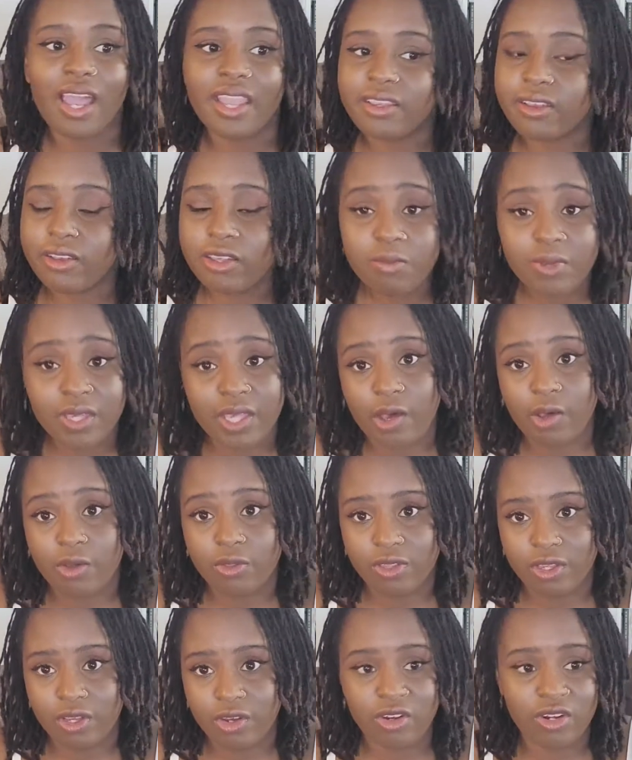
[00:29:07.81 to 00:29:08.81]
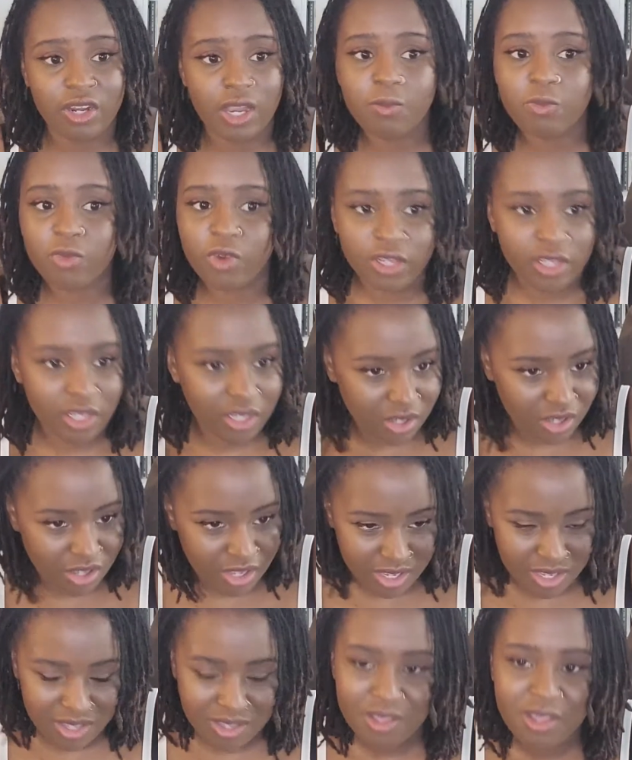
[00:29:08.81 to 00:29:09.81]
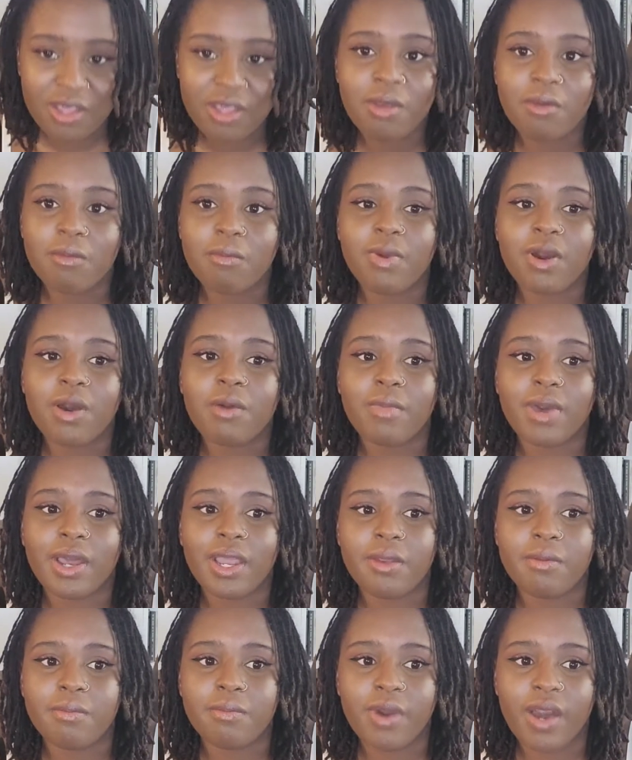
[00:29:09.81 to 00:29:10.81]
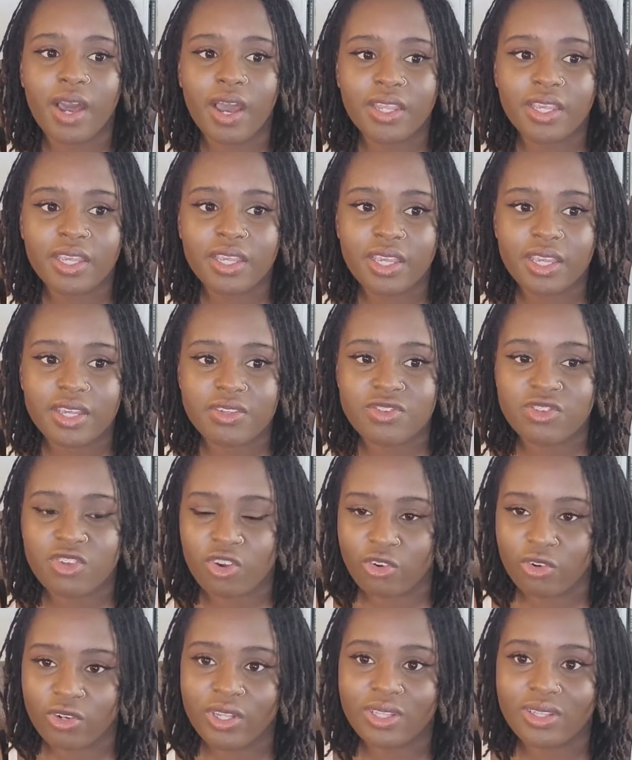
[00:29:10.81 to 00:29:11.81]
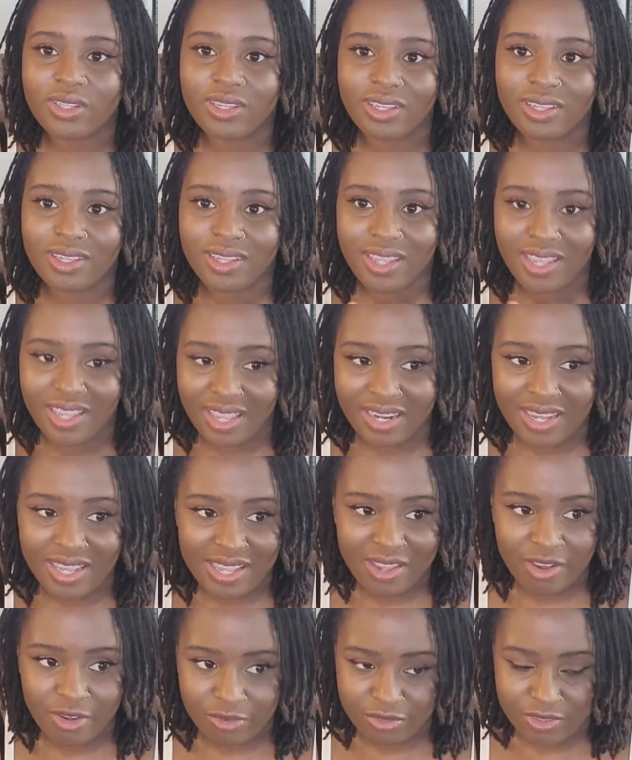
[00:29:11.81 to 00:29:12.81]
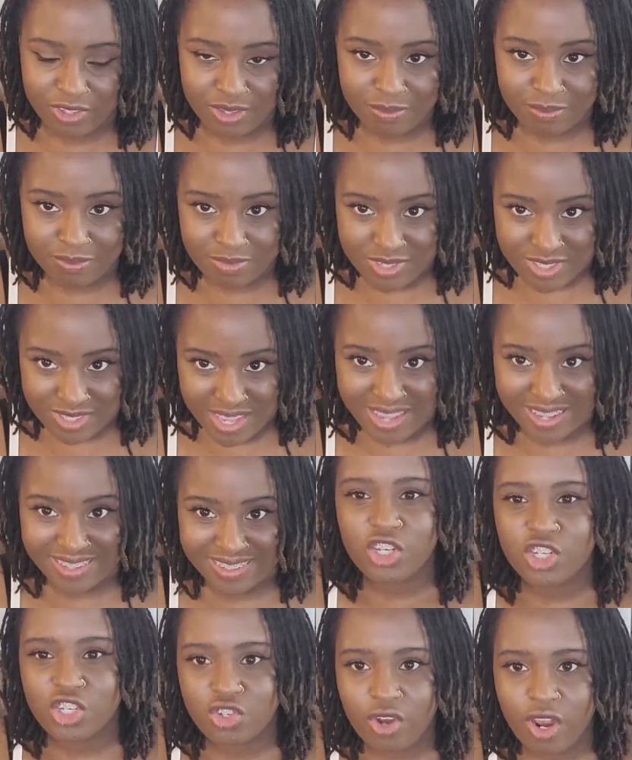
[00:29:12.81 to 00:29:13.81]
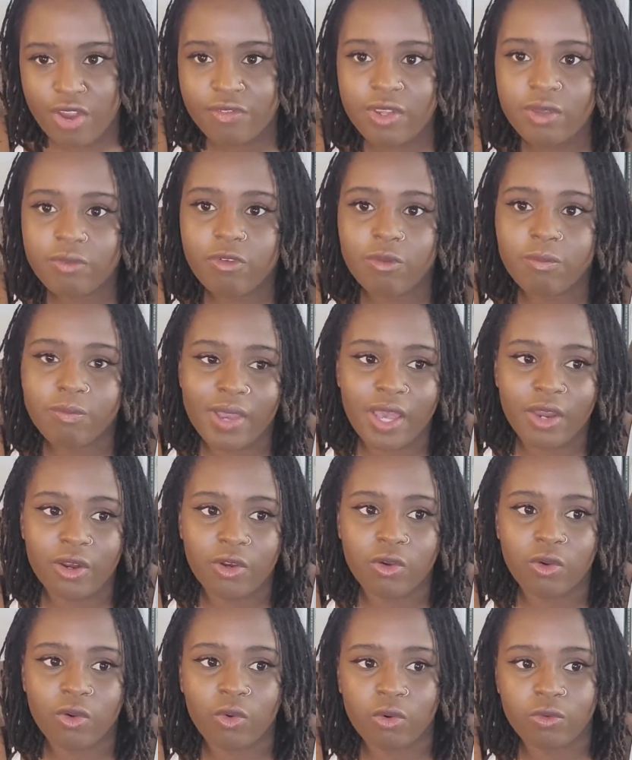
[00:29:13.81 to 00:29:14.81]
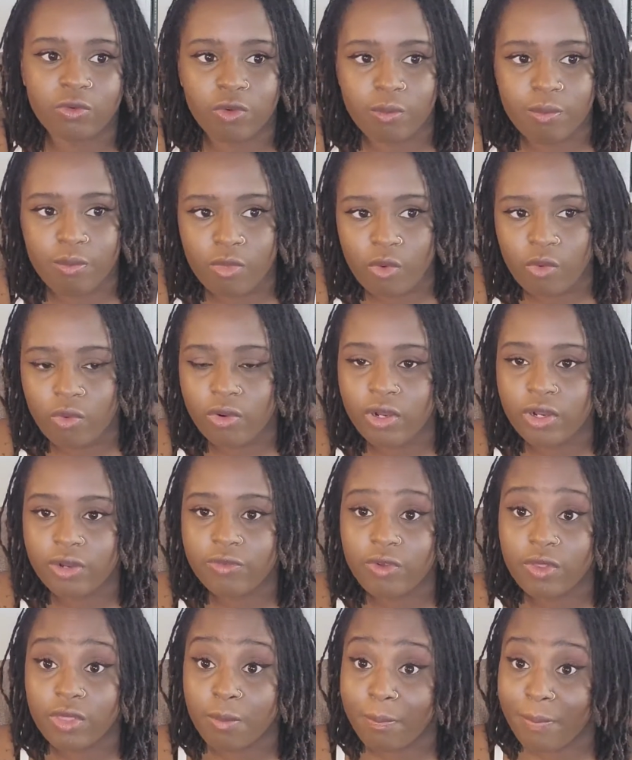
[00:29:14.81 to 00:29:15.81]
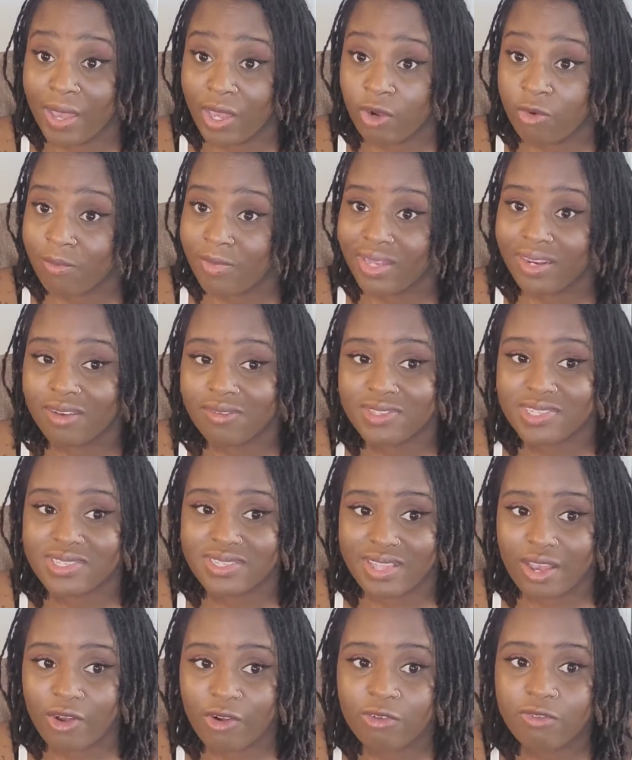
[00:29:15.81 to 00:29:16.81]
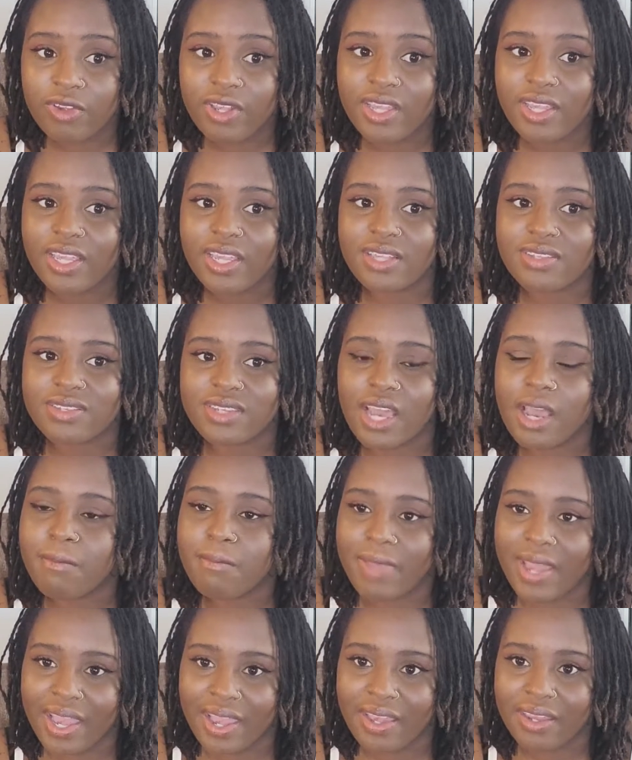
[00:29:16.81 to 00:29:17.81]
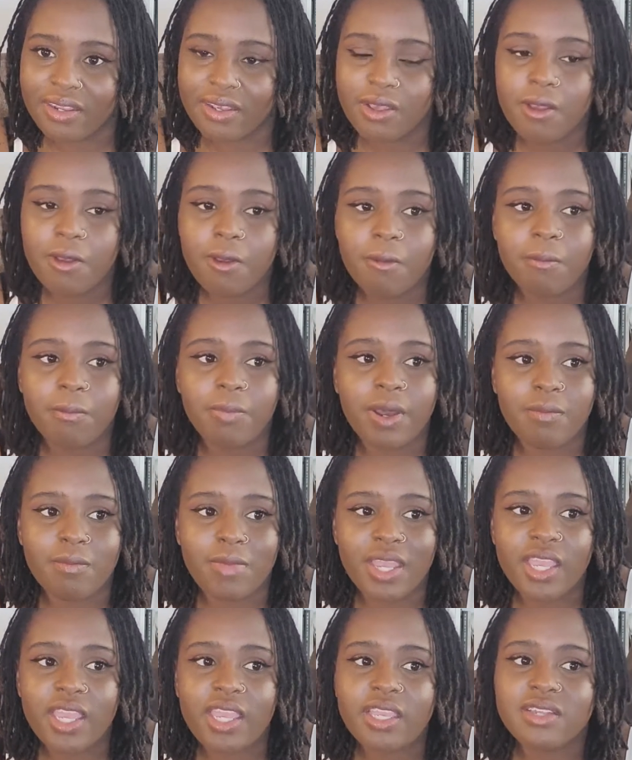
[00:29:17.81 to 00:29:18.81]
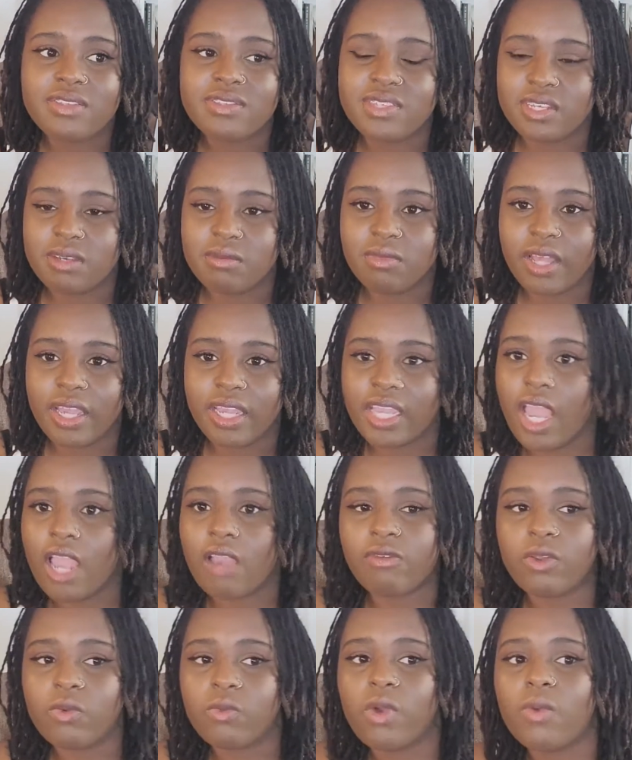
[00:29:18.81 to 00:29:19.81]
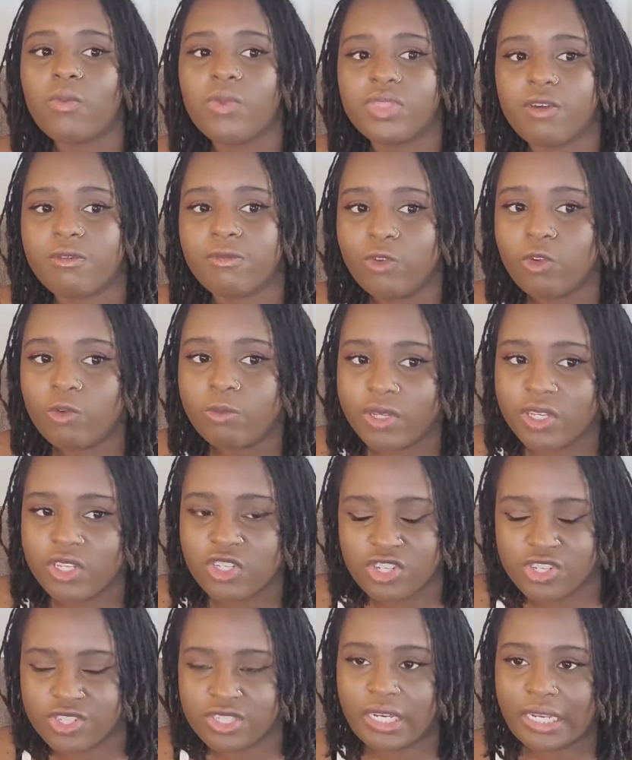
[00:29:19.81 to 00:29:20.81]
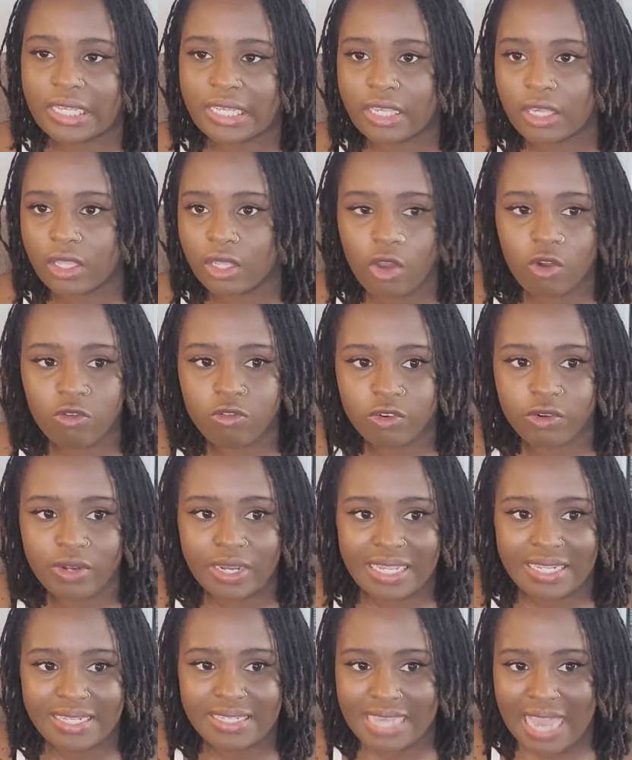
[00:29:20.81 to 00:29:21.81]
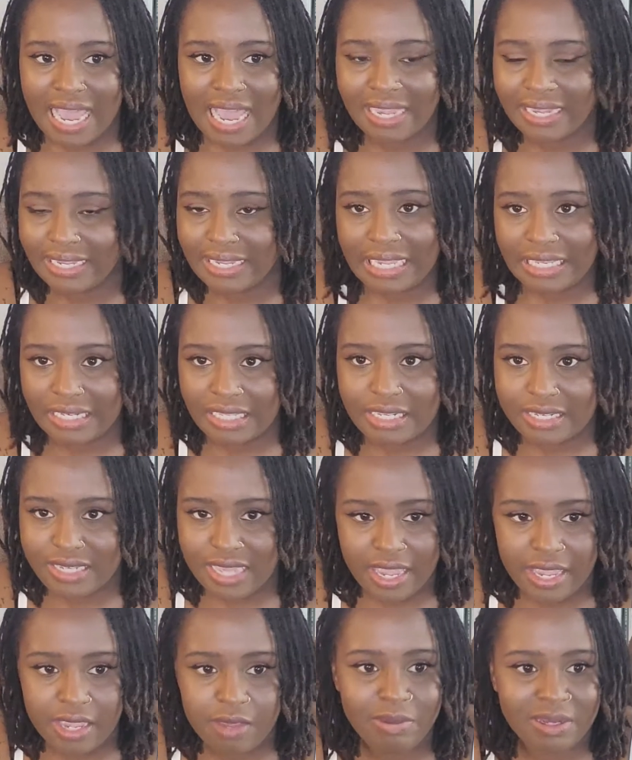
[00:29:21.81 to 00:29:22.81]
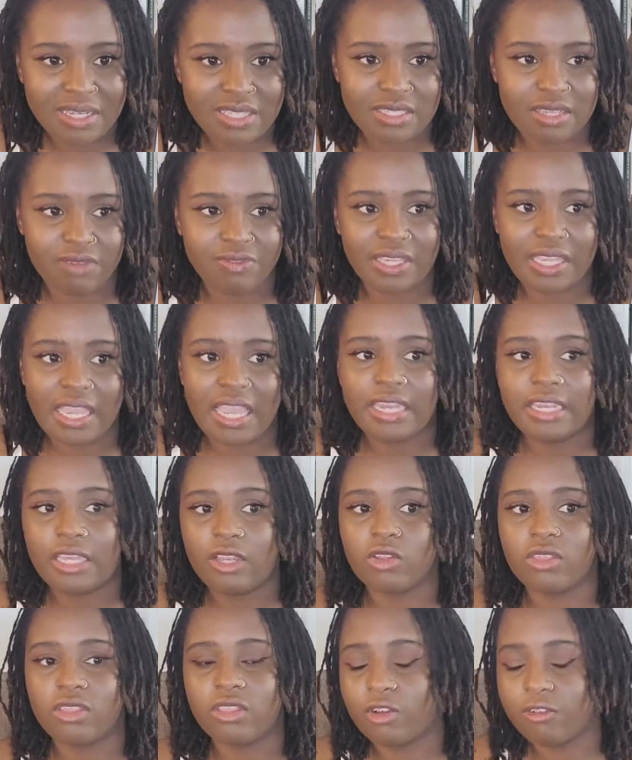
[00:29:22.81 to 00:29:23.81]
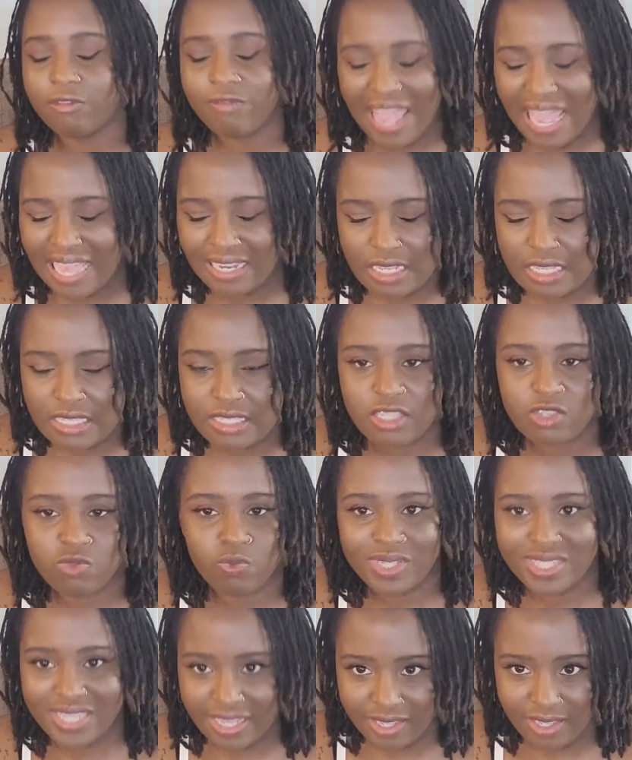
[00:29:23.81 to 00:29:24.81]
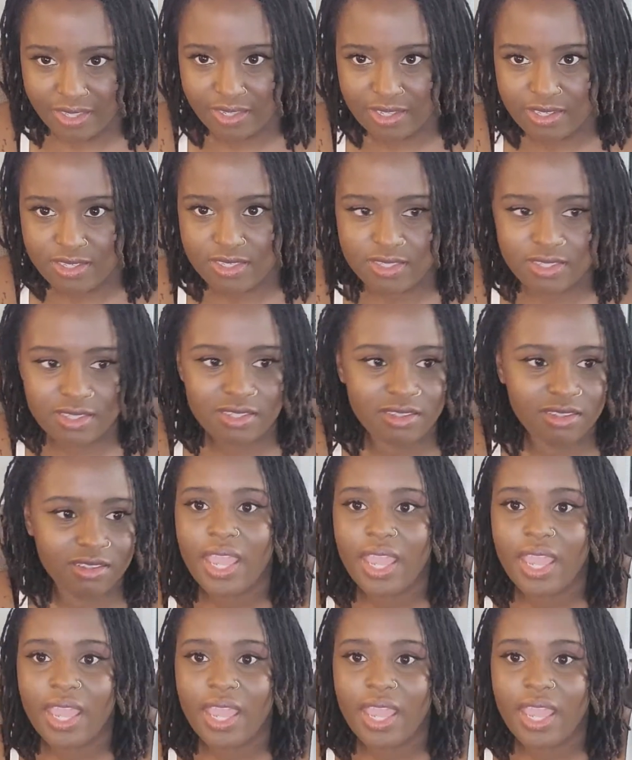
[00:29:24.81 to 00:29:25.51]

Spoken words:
I could be healthier and I'm working on it, but my body is currently in a healthy state. Striving for better or for more for the betterment of self is not bad, but making it seem like everyone with a fupa is just going to kill over and die any day by suffocating on their fatness is ridiculous.